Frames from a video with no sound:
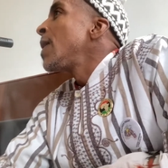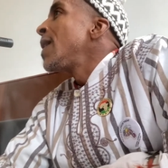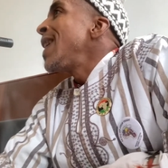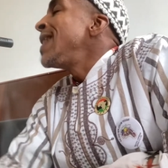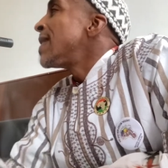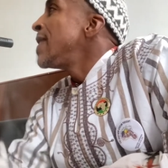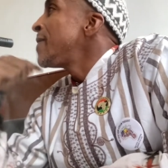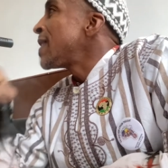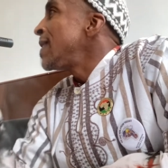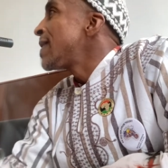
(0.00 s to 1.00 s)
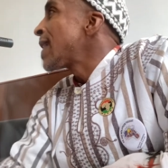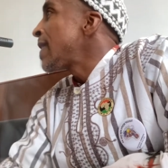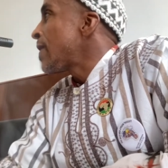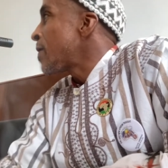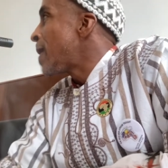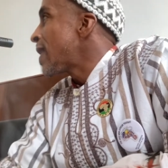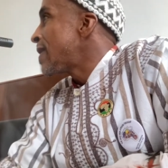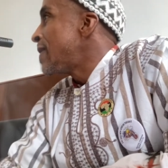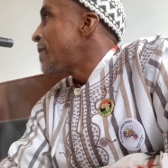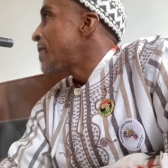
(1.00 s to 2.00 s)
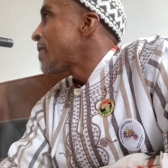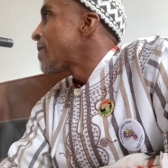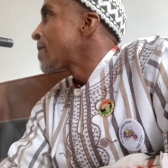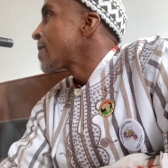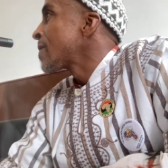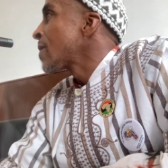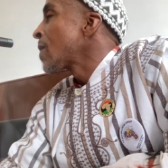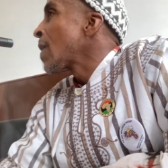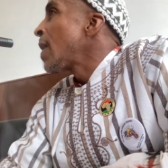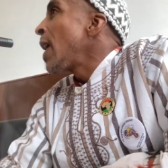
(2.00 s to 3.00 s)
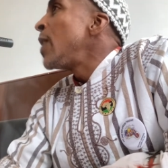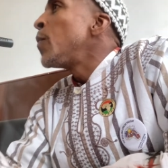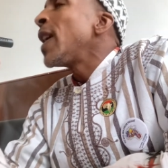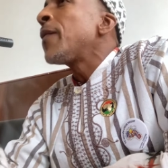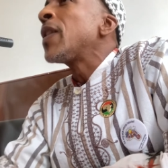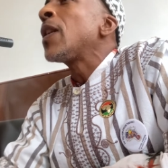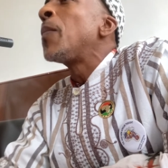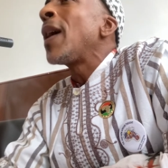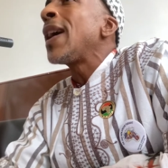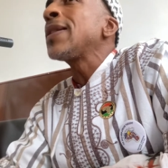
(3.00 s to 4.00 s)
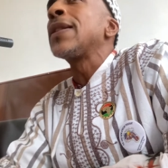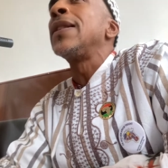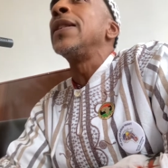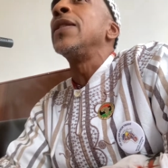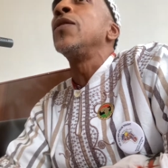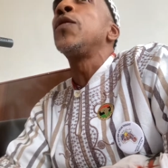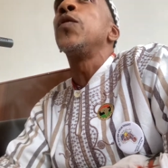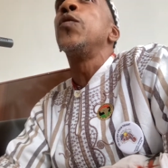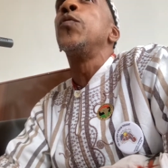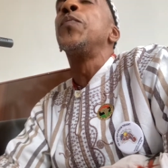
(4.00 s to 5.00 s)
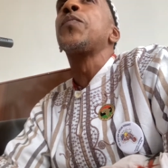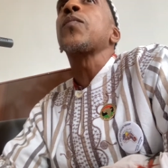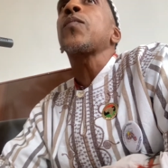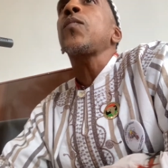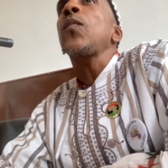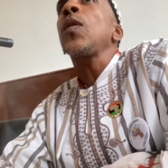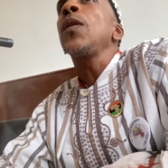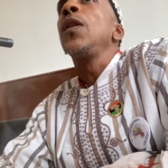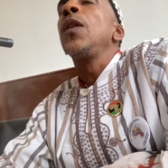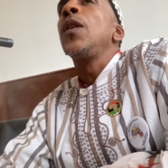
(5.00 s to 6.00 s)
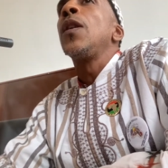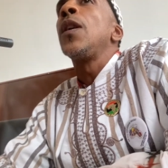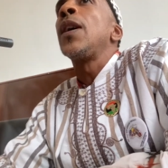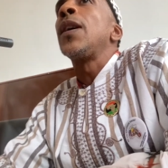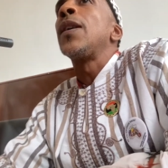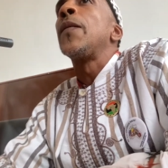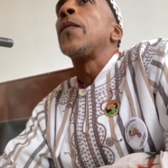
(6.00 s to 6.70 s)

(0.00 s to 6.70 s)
and it lives inside our body. And we have the capacity to uh,